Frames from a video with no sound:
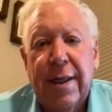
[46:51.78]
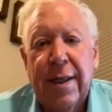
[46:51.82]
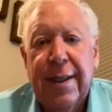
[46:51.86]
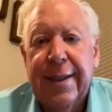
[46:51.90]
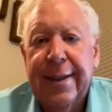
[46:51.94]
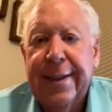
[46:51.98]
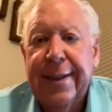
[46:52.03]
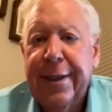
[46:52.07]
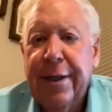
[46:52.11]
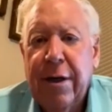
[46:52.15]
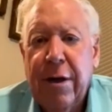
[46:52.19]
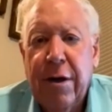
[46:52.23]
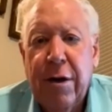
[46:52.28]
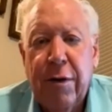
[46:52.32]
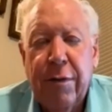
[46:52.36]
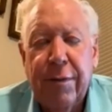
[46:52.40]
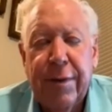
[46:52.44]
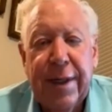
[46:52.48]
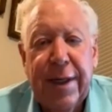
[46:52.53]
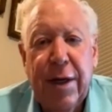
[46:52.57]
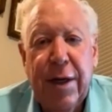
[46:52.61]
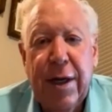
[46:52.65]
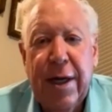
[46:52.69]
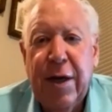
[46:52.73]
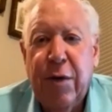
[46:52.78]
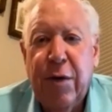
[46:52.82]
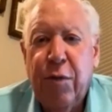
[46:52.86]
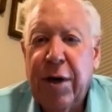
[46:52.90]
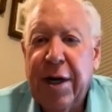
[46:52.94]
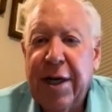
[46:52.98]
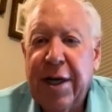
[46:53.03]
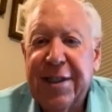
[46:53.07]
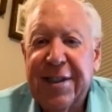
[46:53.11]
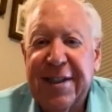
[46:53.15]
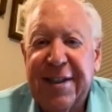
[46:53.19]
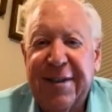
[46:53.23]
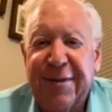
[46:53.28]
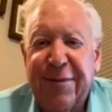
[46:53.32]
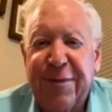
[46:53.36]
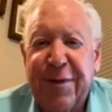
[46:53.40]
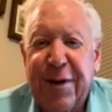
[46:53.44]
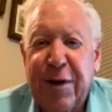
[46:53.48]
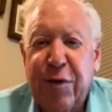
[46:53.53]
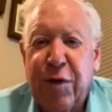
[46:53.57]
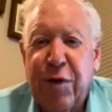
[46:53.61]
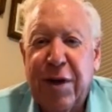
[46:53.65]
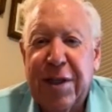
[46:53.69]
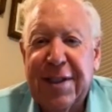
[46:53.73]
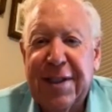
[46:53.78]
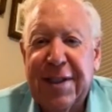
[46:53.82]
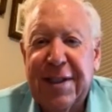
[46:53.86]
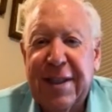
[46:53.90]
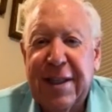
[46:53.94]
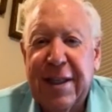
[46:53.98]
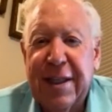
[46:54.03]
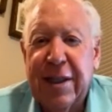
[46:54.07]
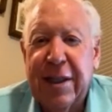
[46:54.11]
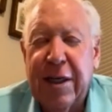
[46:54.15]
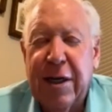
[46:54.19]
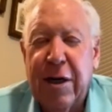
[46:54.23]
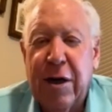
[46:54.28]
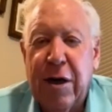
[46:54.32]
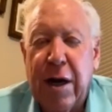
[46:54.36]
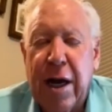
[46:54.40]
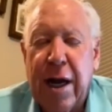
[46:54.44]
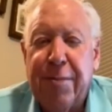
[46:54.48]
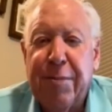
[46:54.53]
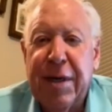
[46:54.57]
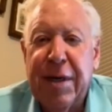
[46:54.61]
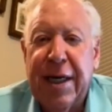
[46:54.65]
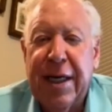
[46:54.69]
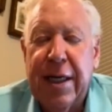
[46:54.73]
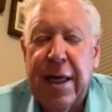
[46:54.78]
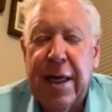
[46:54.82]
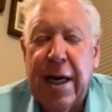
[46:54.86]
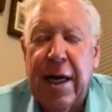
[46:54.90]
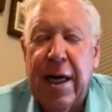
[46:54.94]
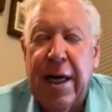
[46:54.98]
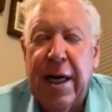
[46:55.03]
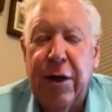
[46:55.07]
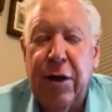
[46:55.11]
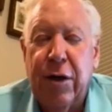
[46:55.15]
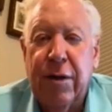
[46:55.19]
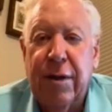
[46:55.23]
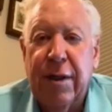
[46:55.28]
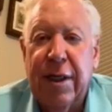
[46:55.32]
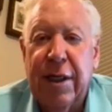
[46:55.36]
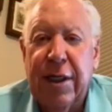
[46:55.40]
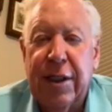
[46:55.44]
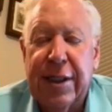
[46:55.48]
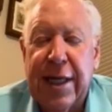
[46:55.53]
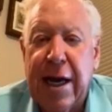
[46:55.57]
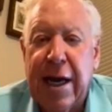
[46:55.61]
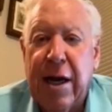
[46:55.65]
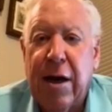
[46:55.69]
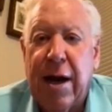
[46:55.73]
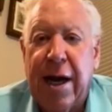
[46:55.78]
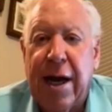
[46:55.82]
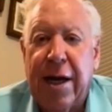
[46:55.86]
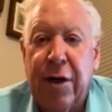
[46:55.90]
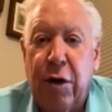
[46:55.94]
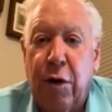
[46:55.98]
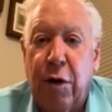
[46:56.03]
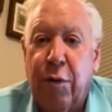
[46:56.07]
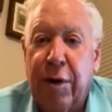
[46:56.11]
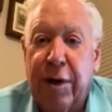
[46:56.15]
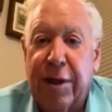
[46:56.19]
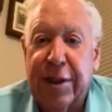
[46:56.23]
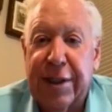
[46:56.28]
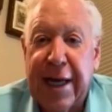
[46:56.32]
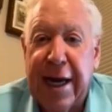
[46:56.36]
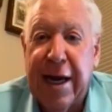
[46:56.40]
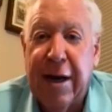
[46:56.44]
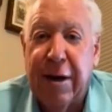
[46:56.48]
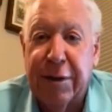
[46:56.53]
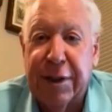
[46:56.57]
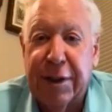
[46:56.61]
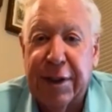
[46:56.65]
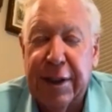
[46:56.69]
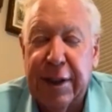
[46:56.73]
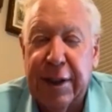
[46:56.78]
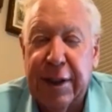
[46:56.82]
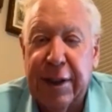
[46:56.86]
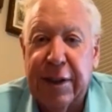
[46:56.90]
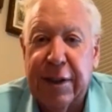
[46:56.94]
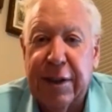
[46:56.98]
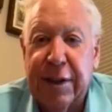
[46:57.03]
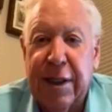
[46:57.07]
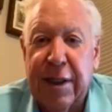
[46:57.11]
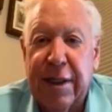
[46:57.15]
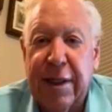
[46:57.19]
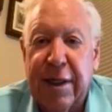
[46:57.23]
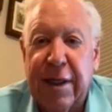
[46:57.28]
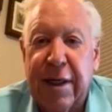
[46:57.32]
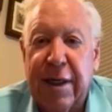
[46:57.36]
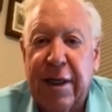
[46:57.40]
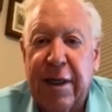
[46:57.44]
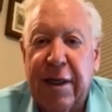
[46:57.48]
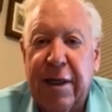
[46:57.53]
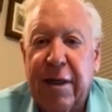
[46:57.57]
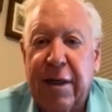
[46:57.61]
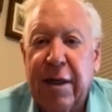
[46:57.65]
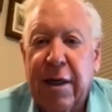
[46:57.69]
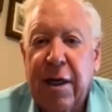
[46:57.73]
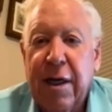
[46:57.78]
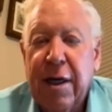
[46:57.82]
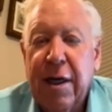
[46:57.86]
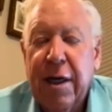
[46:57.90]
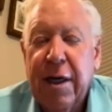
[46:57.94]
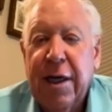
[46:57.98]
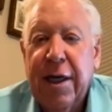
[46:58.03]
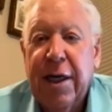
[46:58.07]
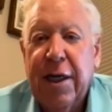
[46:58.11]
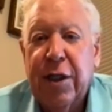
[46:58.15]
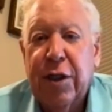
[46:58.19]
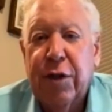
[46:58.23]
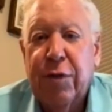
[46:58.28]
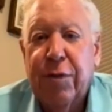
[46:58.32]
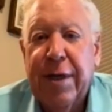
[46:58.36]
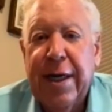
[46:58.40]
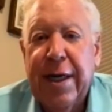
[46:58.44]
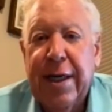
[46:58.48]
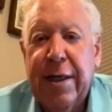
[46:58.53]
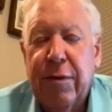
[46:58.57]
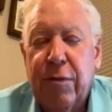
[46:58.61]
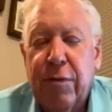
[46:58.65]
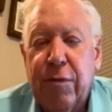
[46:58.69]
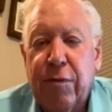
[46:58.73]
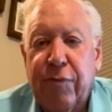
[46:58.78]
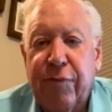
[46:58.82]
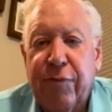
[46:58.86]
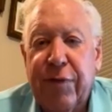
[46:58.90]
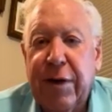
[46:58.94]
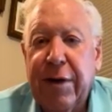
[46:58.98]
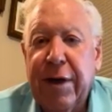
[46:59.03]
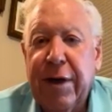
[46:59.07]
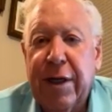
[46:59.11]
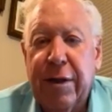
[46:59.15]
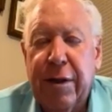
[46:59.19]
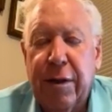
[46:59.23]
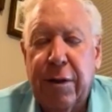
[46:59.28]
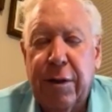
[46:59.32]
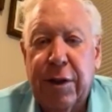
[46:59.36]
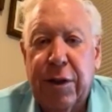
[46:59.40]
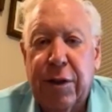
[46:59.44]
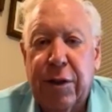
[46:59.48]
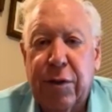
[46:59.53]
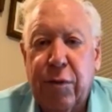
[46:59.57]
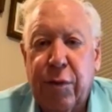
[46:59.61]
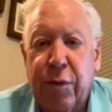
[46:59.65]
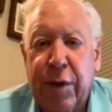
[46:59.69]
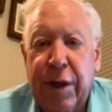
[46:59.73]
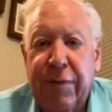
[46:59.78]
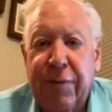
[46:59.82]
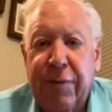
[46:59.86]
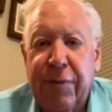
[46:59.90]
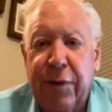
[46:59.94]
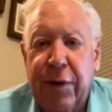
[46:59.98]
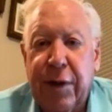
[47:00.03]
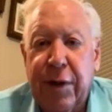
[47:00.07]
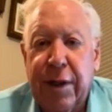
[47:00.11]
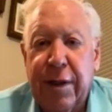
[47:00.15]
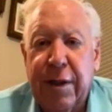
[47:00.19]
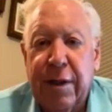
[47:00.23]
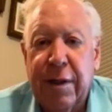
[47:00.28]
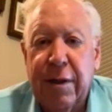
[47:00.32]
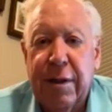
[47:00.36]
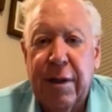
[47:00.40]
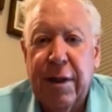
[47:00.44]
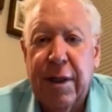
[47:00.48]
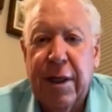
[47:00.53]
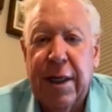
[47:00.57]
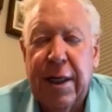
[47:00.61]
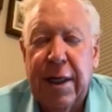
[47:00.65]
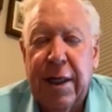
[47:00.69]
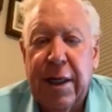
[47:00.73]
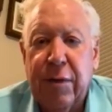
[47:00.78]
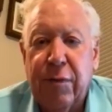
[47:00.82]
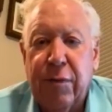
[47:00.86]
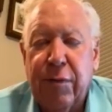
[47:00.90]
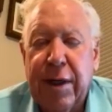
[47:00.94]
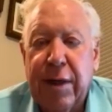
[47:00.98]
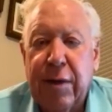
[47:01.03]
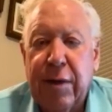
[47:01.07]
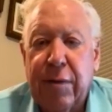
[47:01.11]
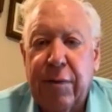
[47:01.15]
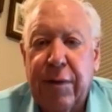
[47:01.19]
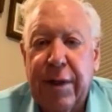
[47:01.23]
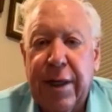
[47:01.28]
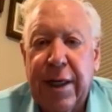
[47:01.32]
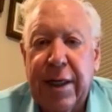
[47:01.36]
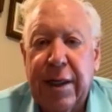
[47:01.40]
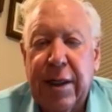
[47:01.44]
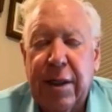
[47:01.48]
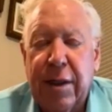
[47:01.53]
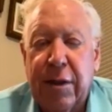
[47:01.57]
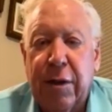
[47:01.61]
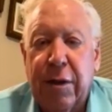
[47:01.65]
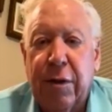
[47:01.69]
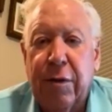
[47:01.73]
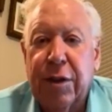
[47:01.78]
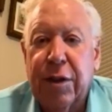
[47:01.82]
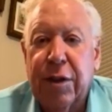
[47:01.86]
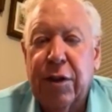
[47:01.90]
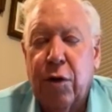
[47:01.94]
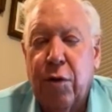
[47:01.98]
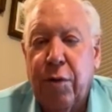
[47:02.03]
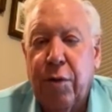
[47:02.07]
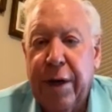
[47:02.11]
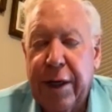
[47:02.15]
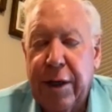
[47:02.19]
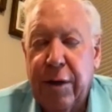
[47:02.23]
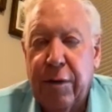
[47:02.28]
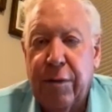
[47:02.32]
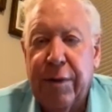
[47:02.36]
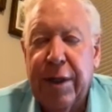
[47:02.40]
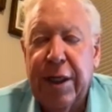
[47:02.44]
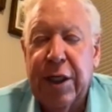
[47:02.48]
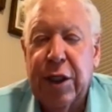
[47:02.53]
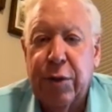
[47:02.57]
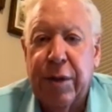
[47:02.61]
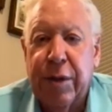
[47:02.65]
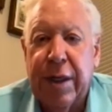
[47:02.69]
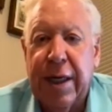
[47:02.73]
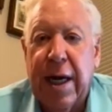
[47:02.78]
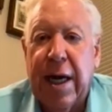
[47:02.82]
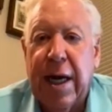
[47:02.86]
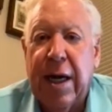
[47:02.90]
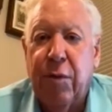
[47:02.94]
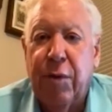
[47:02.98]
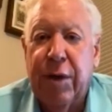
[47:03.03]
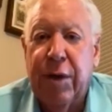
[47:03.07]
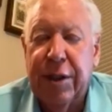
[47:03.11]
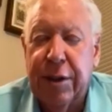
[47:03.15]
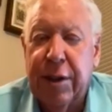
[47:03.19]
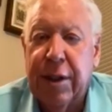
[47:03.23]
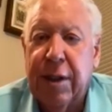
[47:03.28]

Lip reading: No, he wasn't. Fred wasn't there, but his house. I know where his house is. It's right, very close to Wingfoot, and right close to Quaker Ridge, where I went.